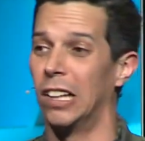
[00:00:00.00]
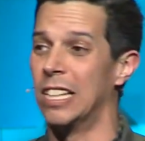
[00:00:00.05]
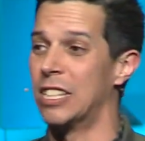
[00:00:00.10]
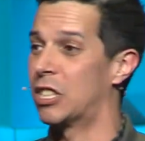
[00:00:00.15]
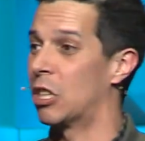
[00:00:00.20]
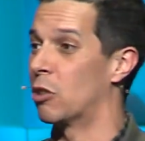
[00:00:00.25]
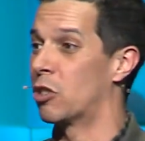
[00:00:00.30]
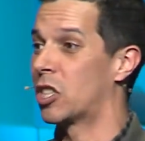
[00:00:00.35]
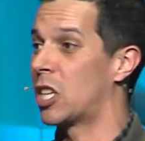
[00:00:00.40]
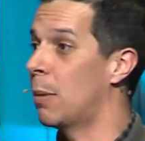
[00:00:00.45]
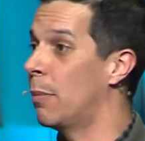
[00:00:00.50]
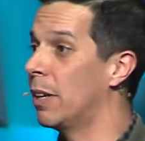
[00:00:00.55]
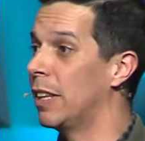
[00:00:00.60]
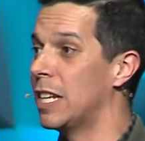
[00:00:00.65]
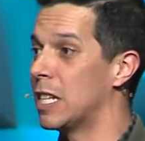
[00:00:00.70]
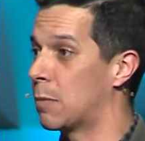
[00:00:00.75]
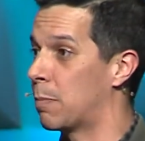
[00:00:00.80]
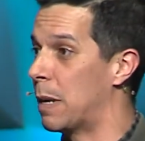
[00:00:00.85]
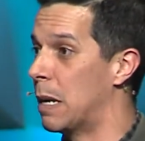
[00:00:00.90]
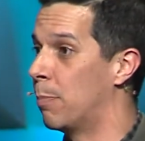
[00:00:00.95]
And so some of
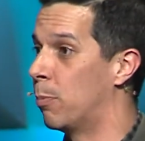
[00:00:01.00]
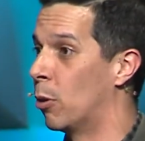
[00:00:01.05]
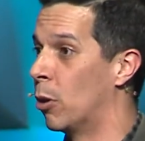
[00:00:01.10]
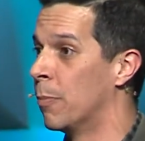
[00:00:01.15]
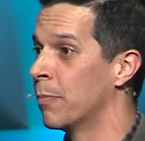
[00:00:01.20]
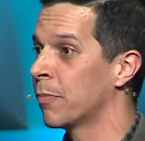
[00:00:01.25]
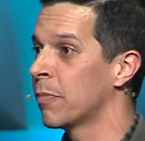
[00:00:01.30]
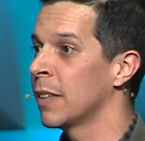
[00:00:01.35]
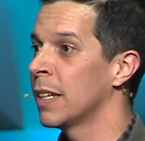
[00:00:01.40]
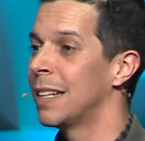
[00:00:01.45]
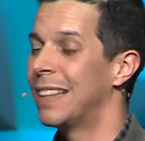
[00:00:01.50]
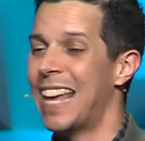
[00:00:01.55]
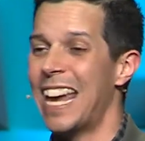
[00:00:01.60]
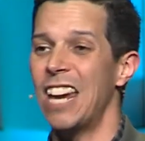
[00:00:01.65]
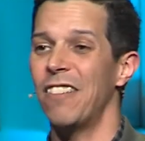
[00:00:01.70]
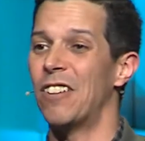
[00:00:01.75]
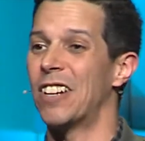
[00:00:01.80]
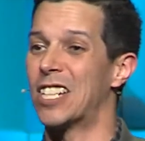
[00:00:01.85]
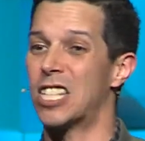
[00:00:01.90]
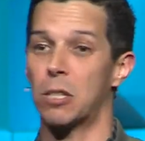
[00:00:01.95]
these people,
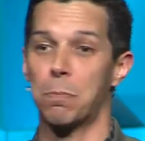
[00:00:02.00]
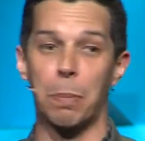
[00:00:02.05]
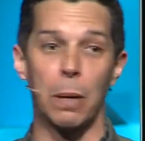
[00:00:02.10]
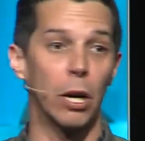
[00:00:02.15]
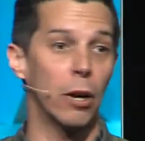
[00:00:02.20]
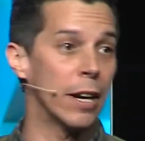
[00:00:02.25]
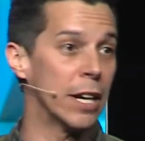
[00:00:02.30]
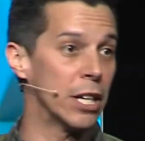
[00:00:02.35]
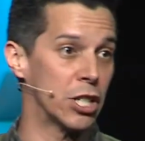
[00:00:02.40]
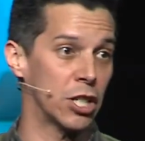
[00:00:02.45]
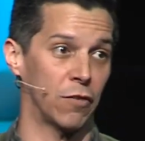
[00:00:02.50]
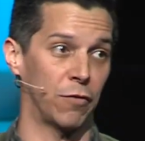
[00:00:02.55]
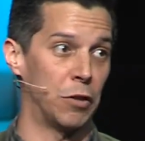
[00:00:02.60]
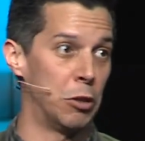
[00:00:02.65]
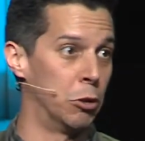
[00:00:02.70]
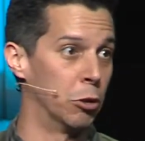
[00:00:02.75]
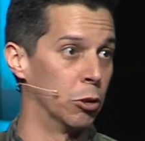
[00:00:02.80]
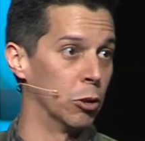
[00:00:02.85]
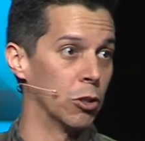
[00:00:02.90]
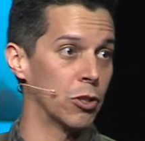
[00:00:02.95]
they've experienced
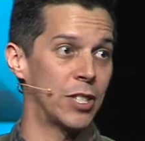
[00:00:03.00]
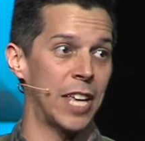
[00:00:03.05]
funerals.